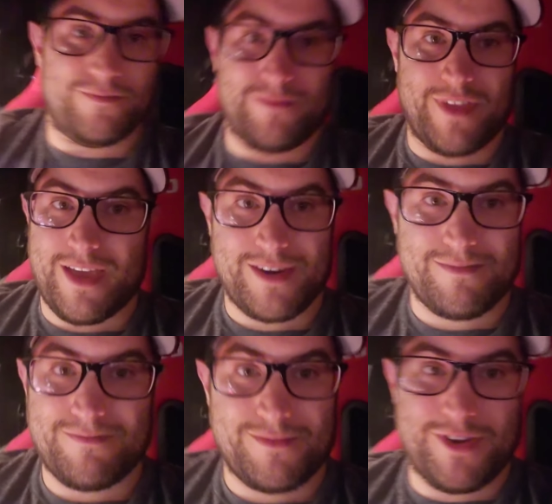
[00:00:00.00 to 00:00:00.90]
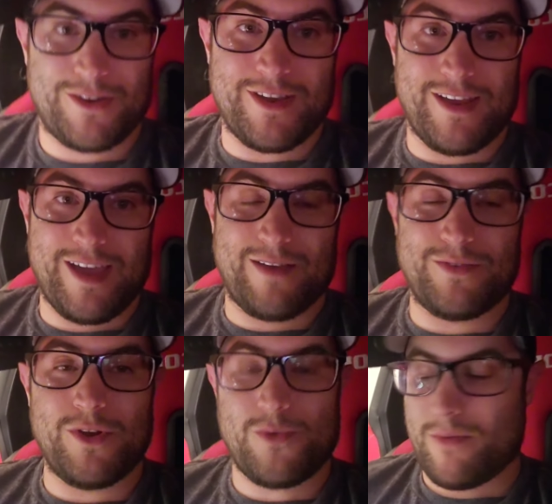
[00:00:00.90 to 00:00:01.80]
then you're going to have
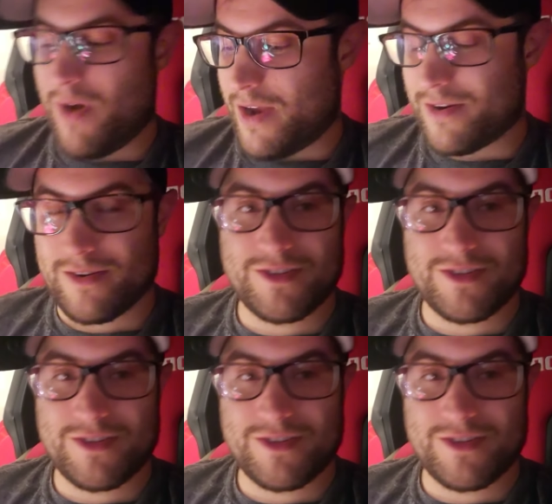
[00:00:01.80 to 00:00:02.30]
no reminders.